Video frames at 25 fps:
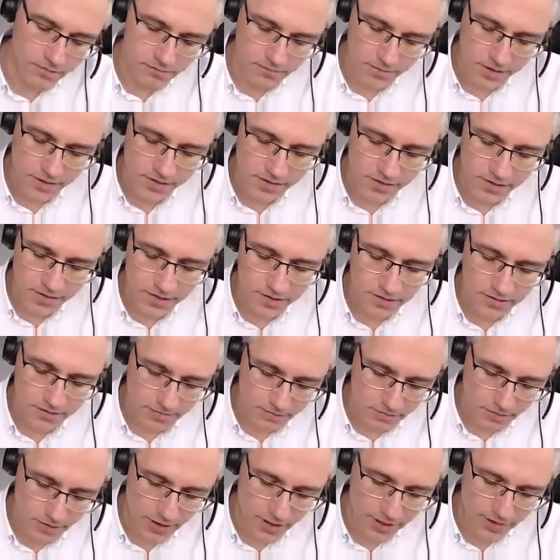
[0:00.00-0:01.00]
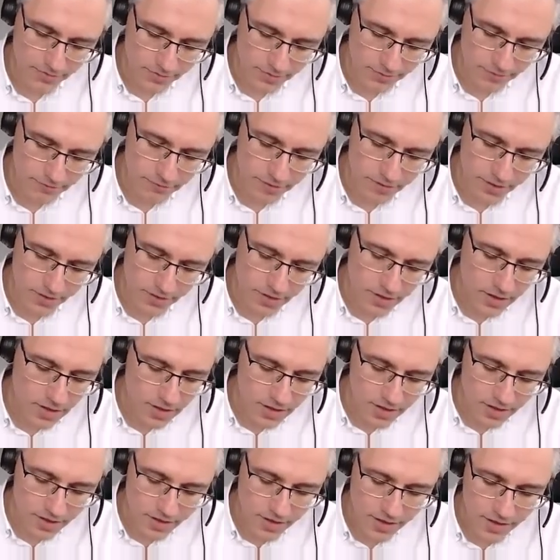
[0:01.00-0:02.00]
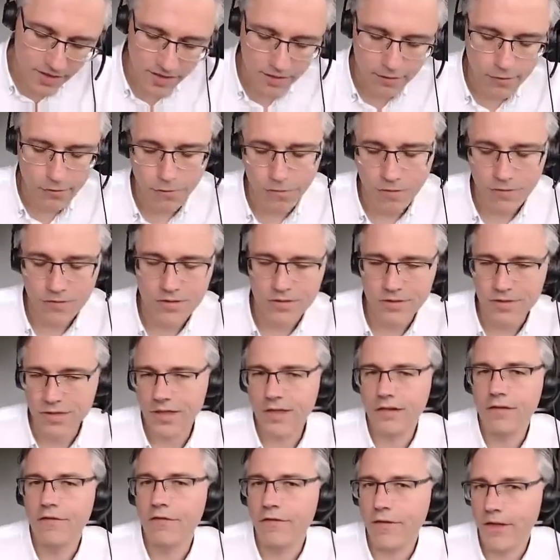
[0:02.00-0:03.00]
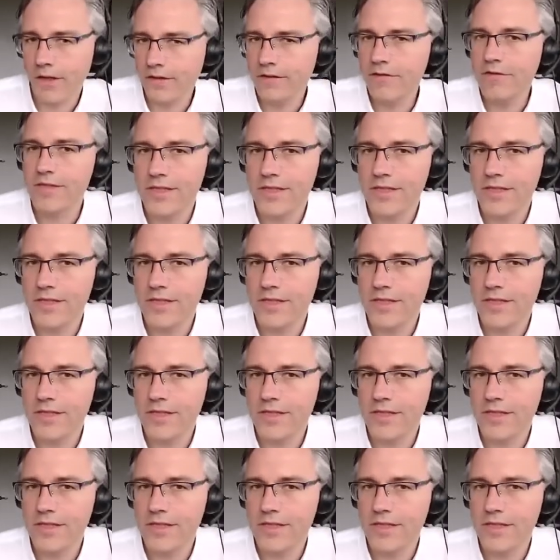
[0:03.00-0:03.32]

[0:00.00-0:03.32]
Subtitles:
I said perhaps 3, quantitative factors.